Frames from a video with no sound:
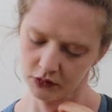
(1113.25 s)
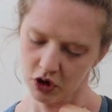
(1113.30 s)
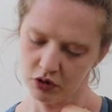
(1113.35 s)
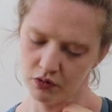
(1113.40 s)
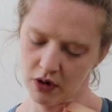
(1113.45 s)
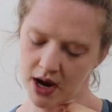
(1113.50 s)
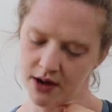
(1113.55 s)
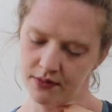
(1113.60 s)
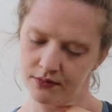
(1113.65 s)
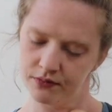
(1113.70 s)

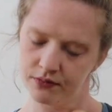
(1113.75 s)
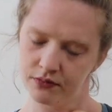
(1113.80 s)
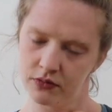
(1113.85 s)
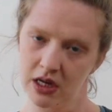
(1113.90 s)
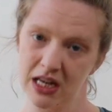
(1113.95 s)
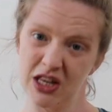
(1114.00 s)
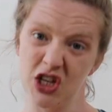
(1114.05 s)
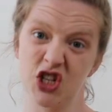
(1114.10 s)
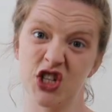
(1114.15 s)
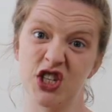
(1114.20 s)
Right.
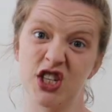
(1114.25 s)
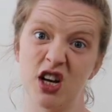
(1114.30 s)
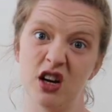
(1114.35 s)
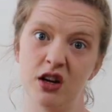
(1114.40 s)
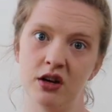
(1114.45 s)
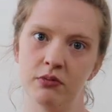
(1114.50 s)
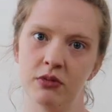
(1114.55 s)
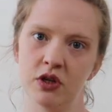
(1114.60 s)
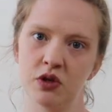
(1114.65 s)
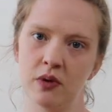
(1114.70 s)
And your
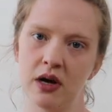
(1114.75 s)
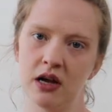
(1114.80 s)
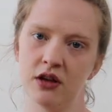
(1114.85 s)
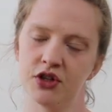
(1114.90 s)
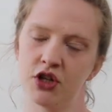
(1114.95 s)
sternum as well.